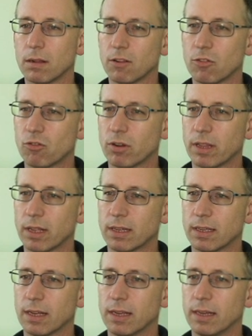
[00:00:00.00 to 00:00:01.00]
Let's try that
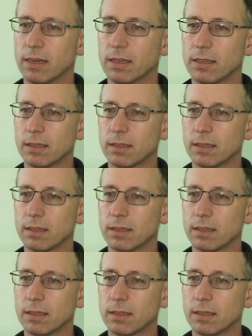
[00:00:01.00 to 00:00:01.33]
again.